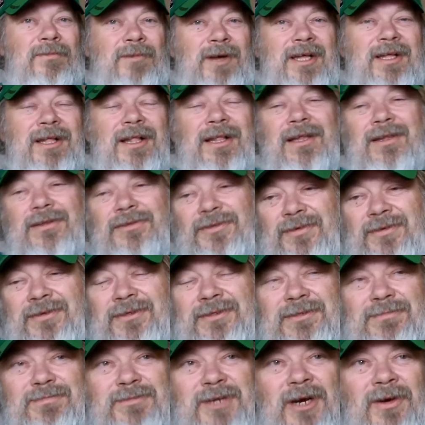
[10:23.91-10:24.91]
well
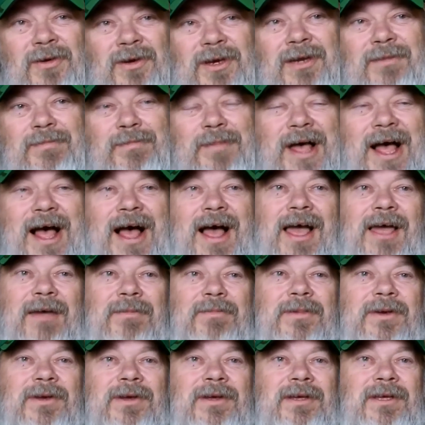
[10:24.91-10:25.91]
through the broken
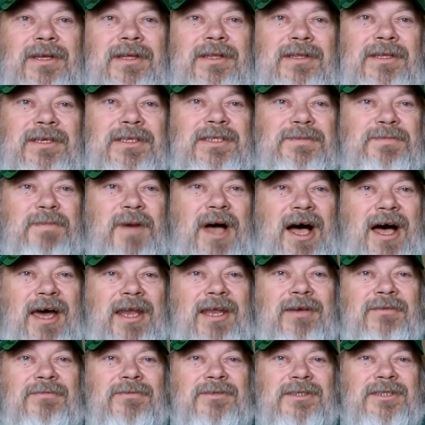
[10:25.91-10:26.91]
pipe that
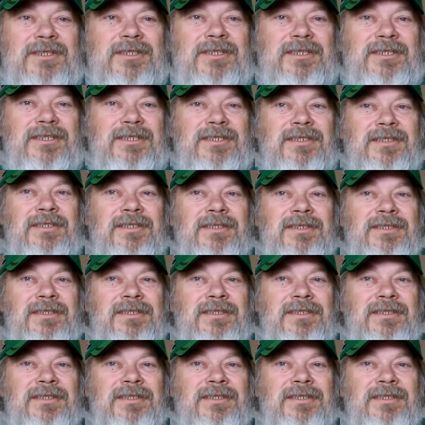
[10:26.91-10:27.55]
Spotty was in.